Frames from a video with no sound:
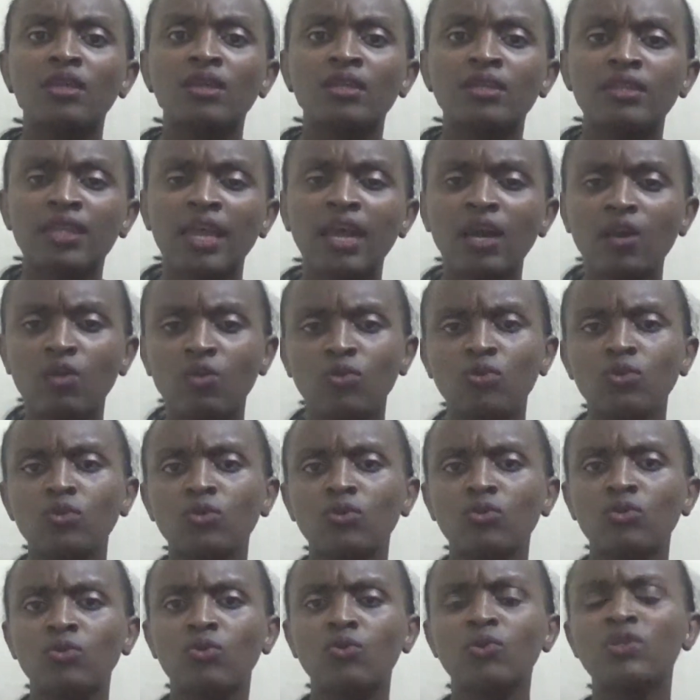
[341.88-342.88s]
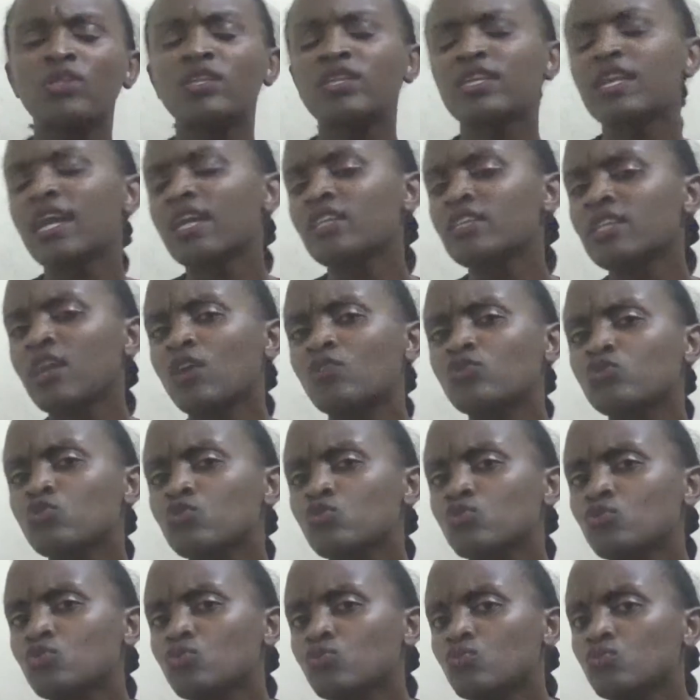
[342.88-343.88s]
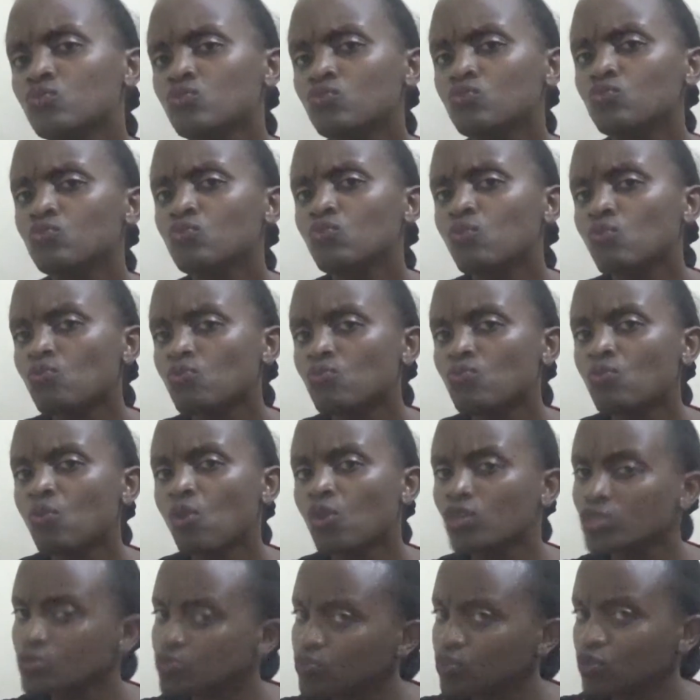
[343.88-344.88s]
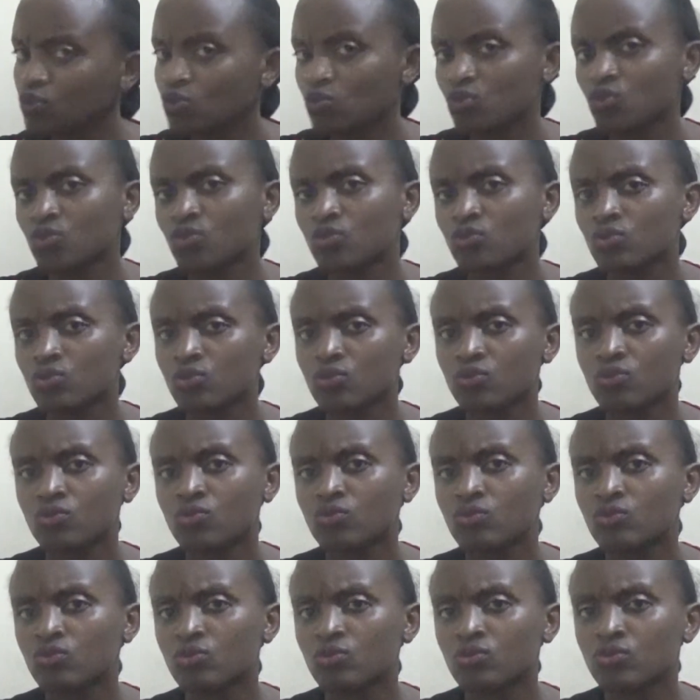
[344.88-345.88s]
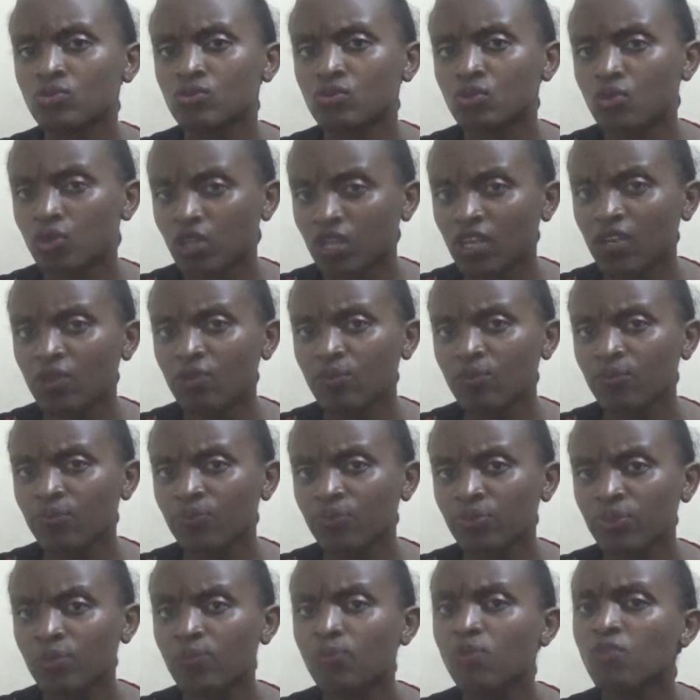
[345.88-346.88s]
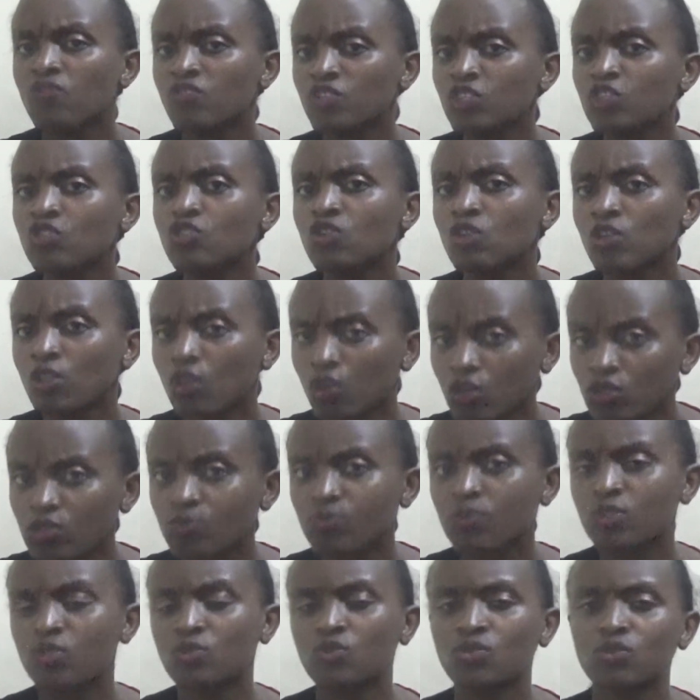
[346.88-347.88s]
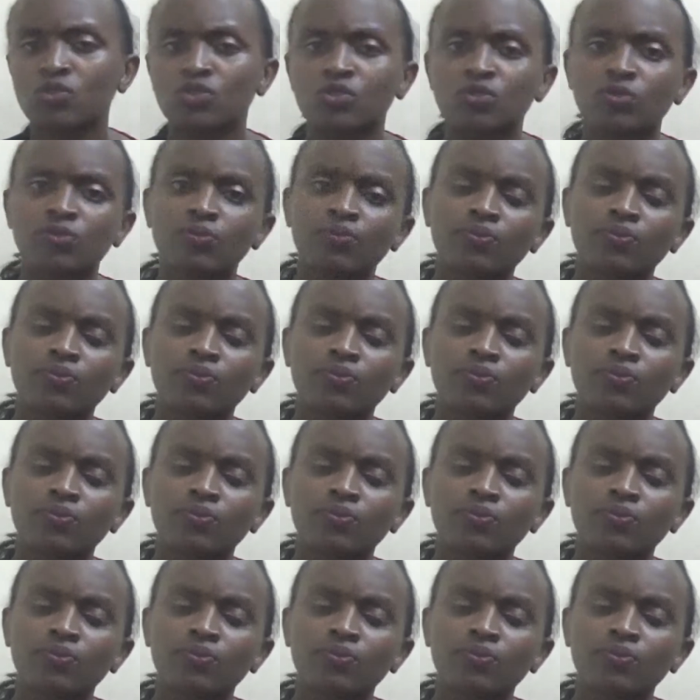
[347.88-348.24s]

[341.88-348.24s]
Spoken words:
Now, with regard now to hospitals, okay, provincial hospitals.